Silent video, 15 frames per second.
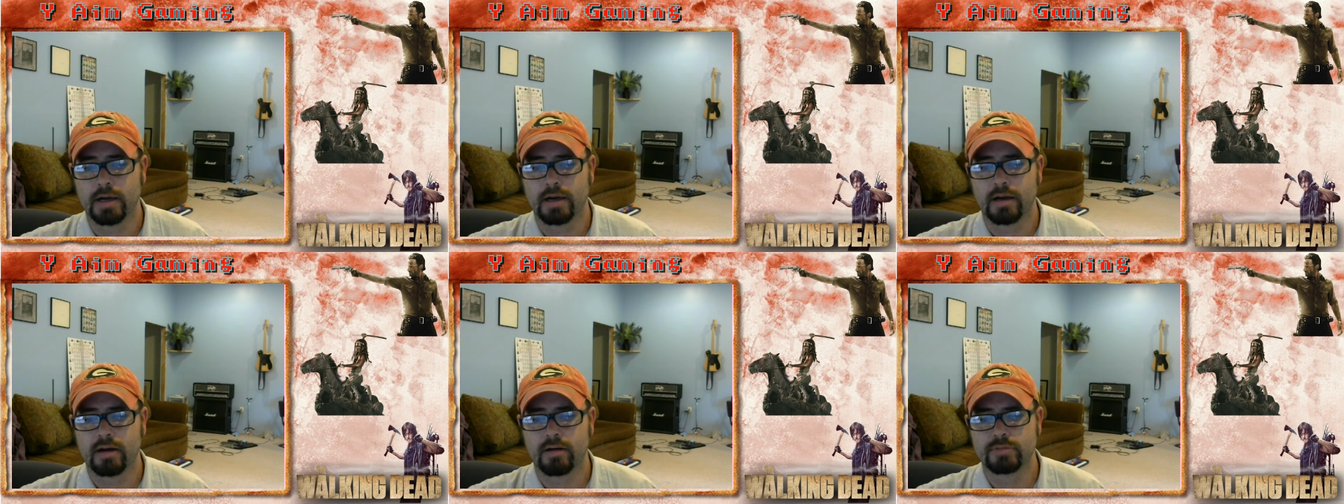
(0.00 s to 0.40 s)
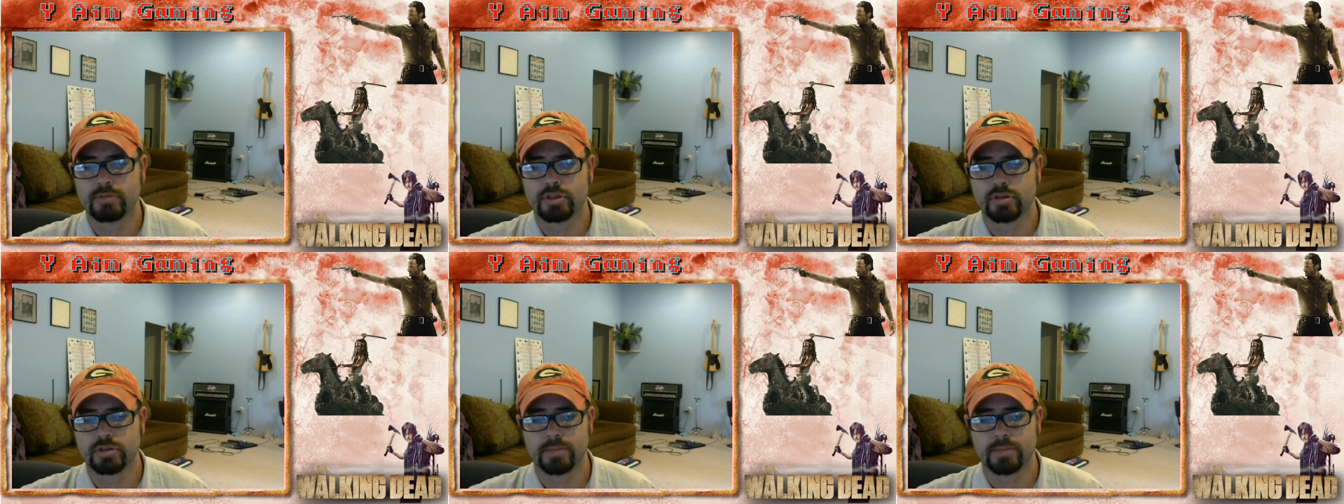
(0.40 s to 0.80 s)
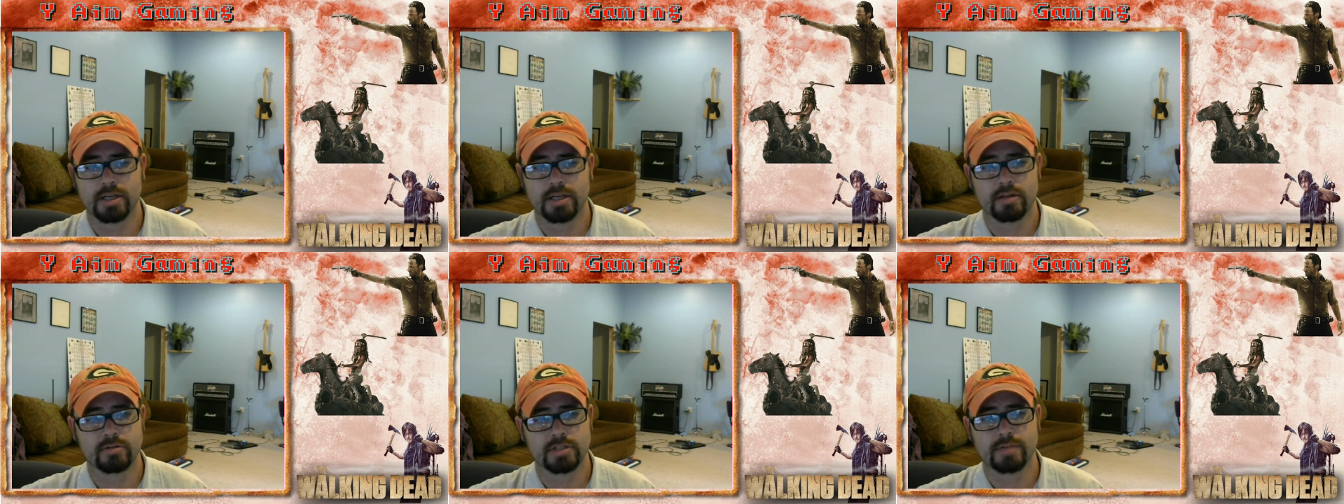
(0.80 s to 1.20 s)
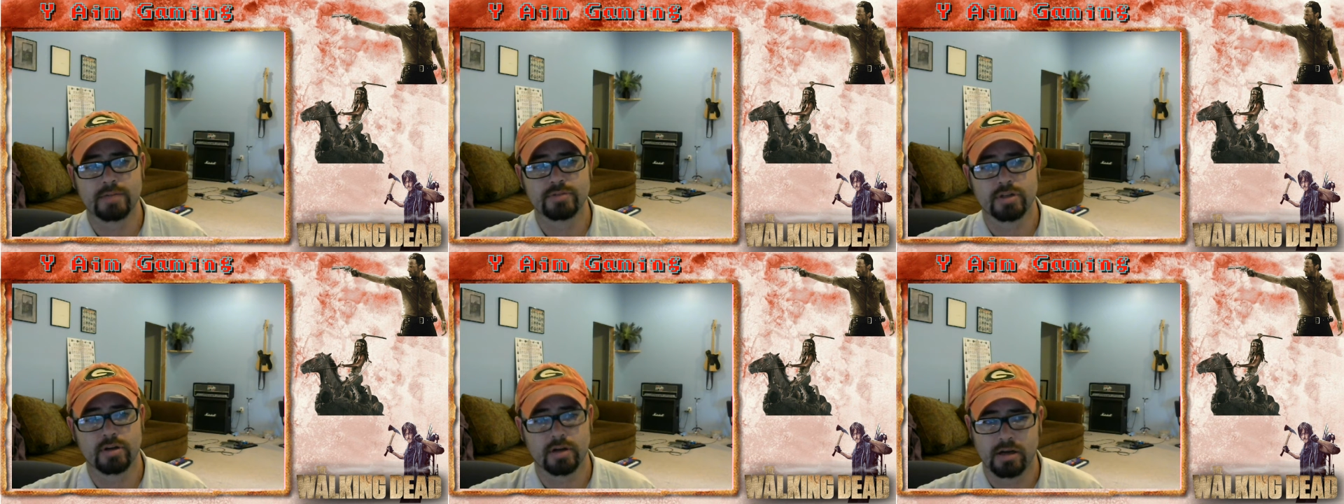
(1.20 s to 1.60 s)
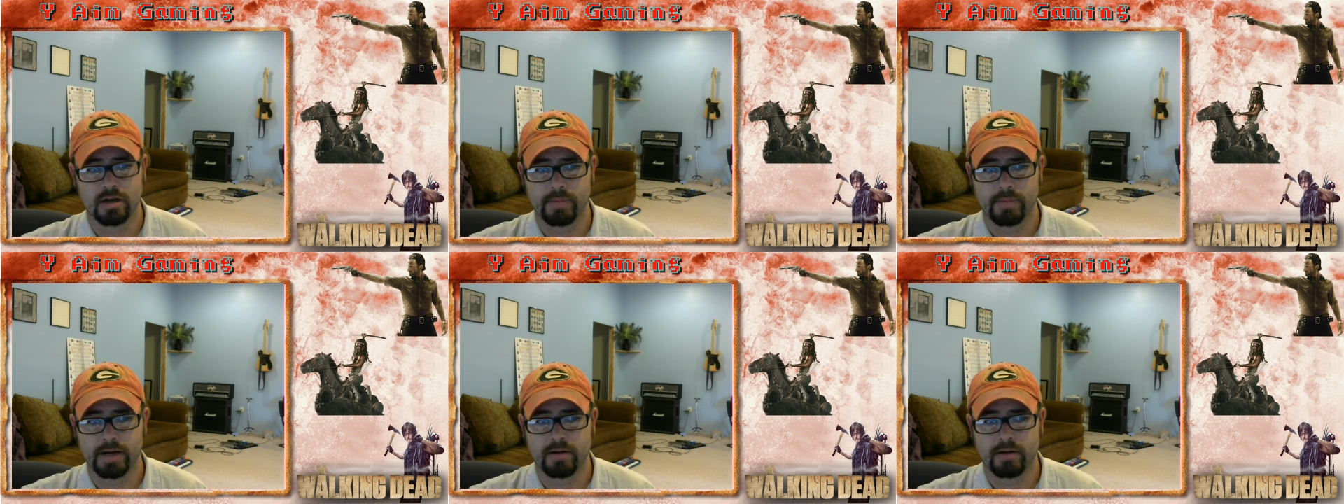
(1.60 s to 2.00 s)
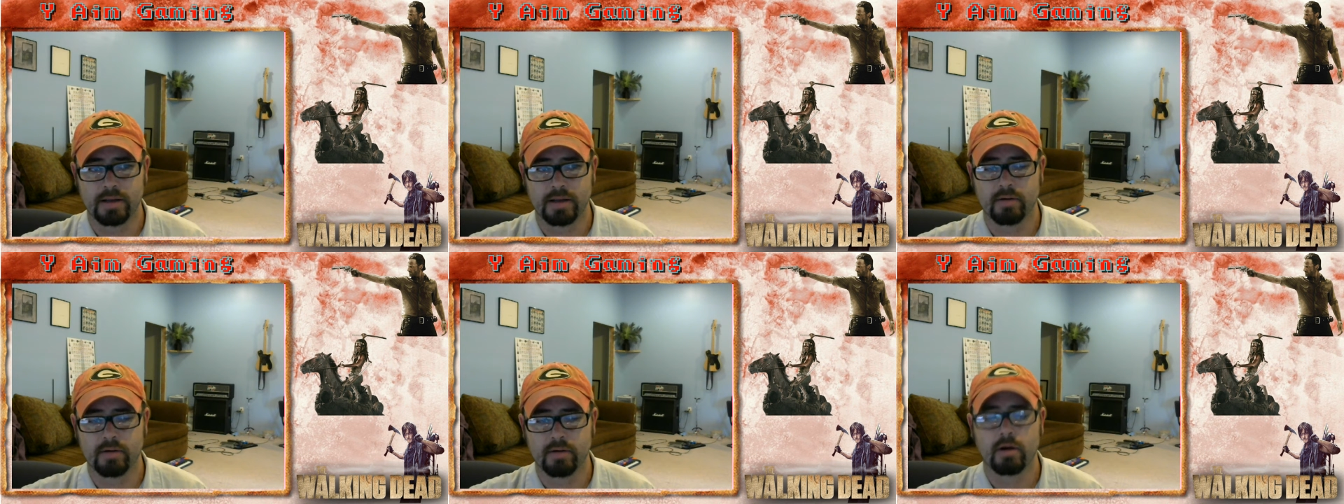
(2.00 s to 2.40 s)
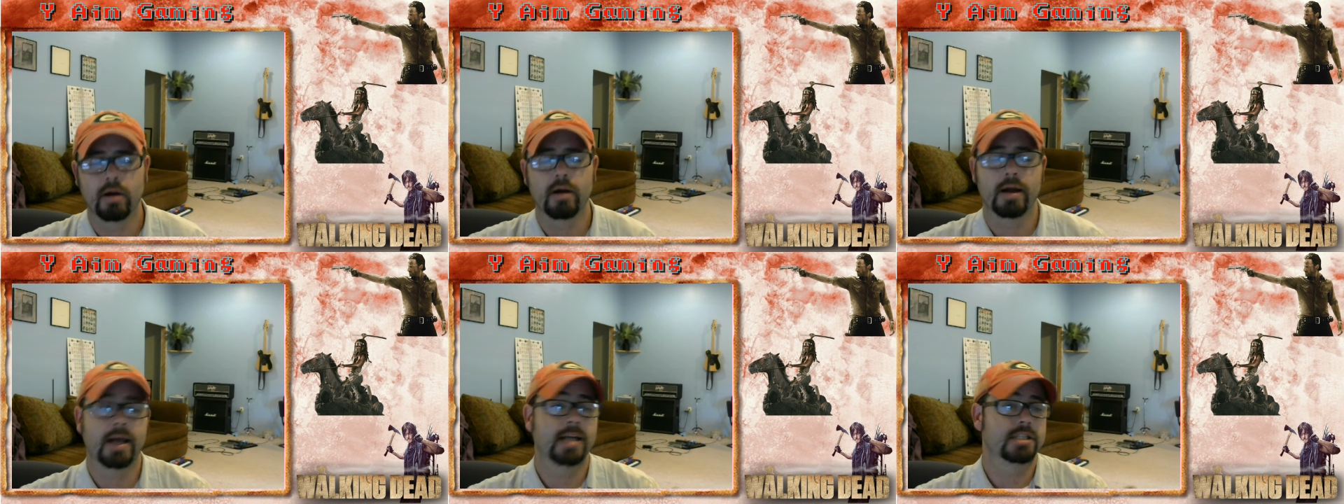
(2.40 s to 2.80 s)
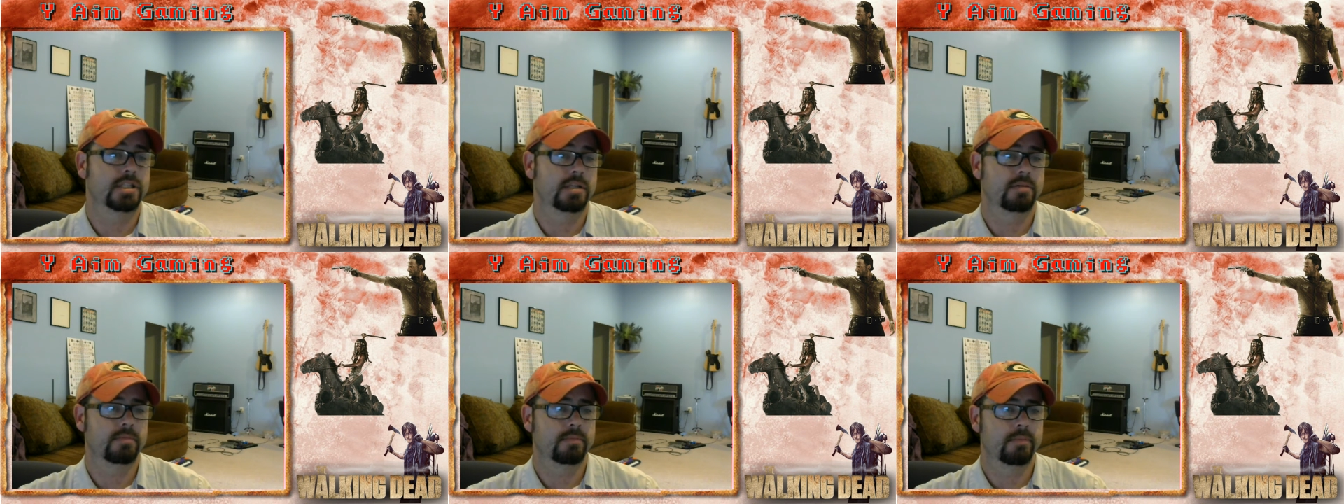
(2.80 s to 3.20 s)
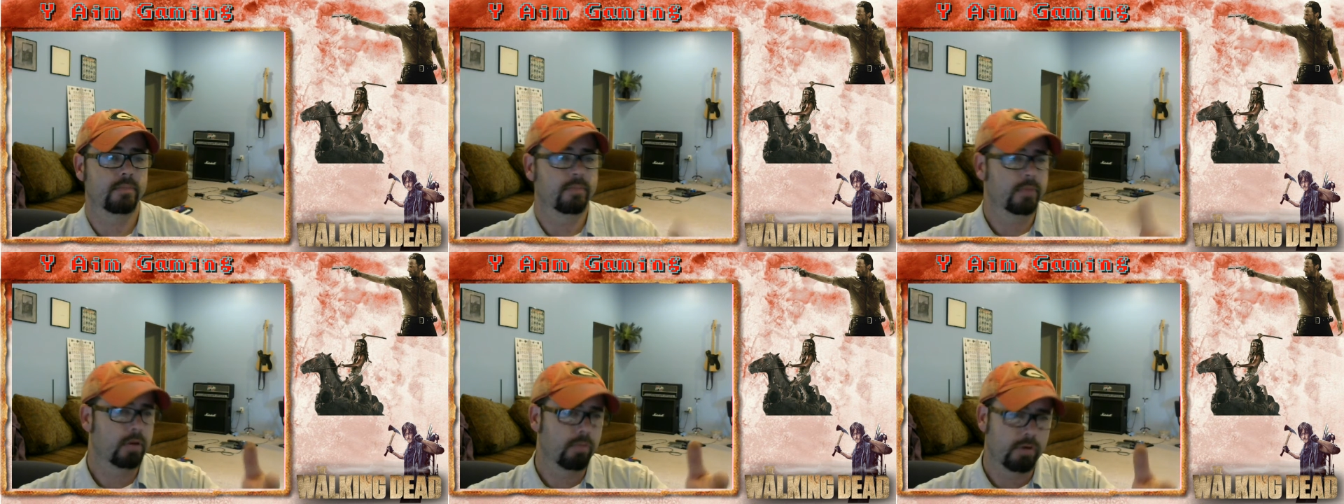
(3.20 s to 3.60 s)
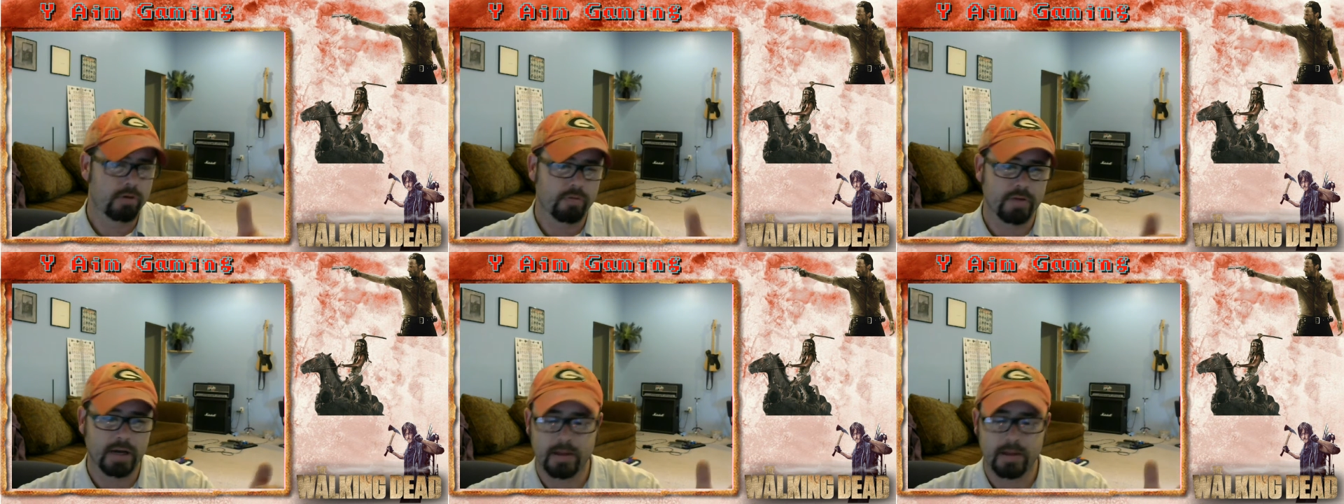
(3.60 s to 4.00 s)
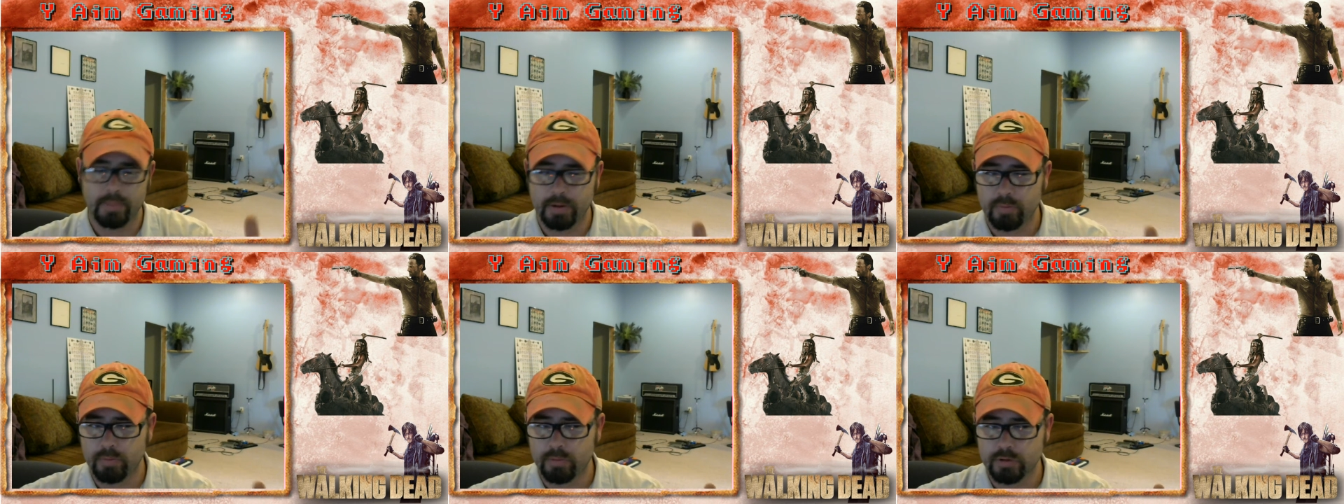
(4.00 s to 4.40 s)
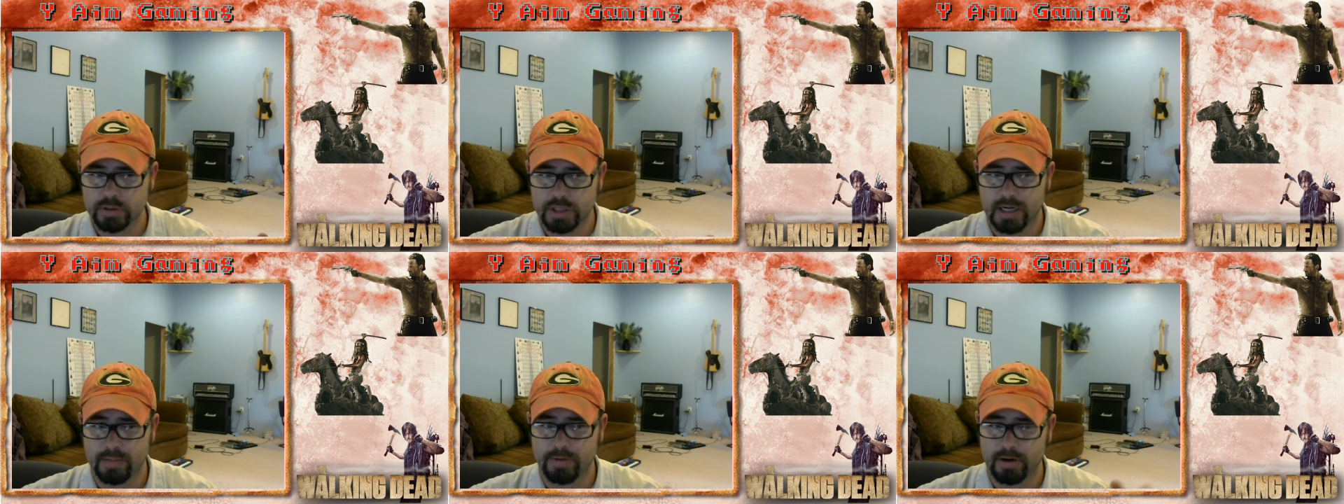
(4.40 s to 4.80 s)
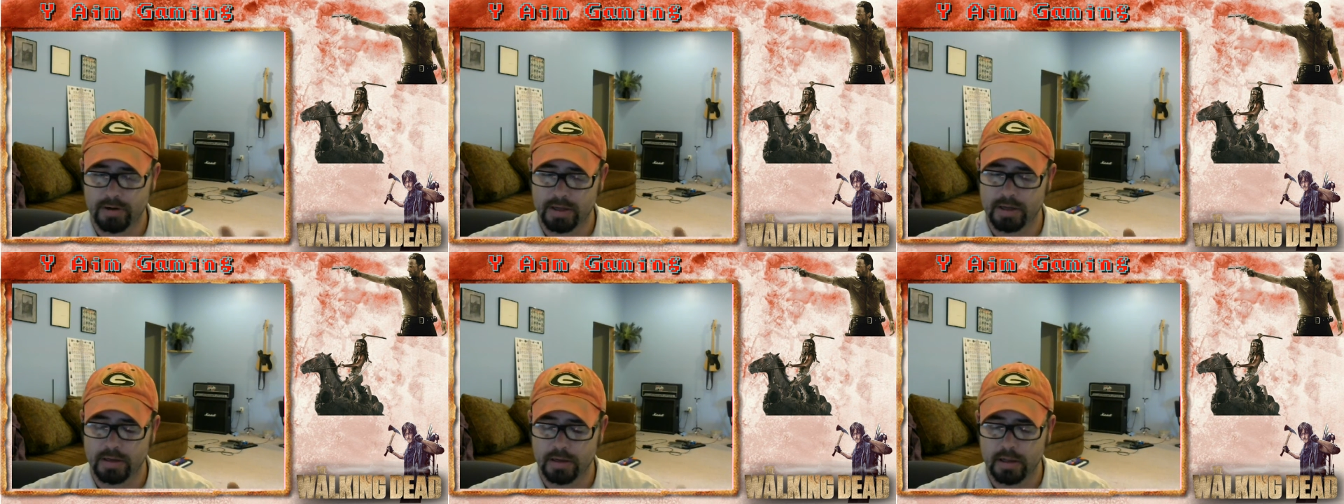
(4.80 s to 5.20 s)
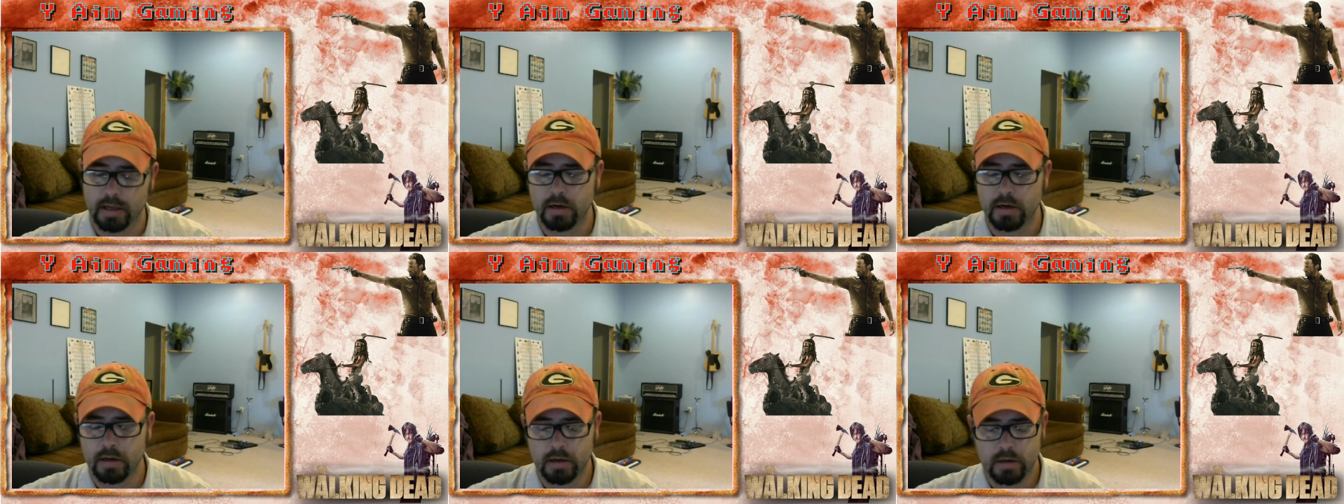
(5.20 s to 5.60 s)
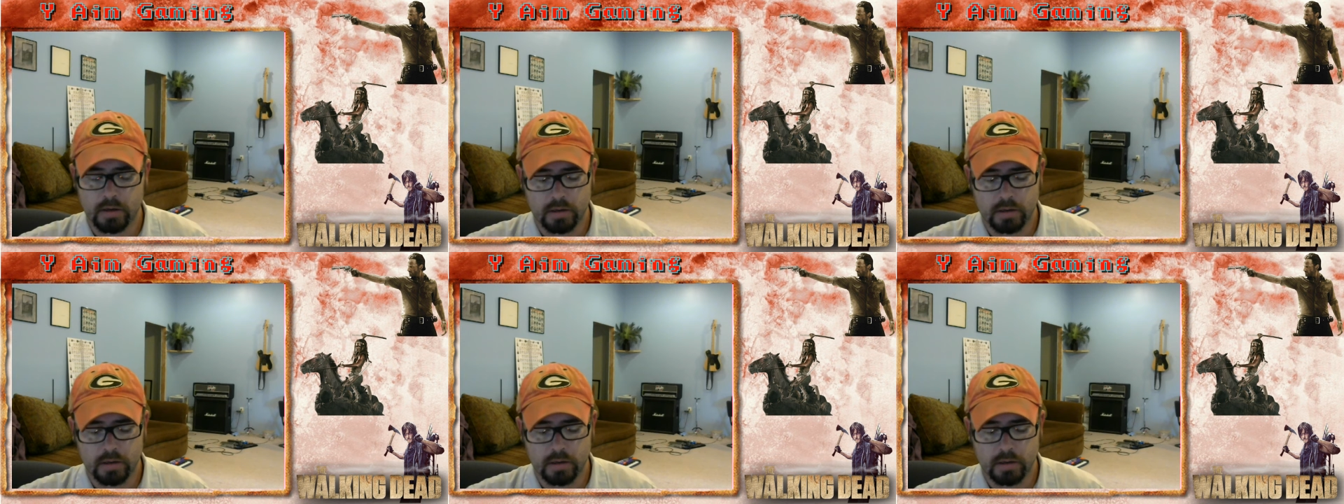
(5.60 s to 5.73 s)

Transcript: I'm sure some of the other jobs are going to come out later on. Actually, we do find out about one more job, and I'll get into that.